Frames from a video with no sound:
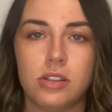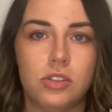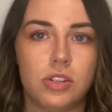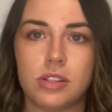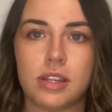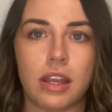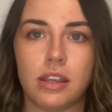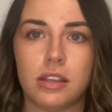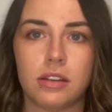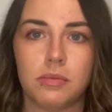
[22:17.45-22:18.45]
just
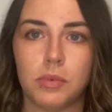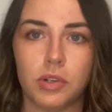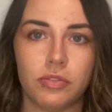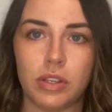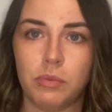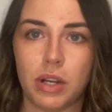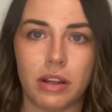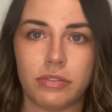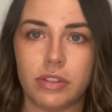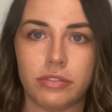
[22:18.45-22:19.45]
take morphine
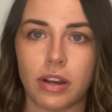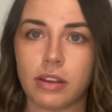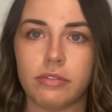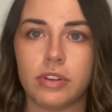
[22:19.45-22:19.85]
whenever you fucking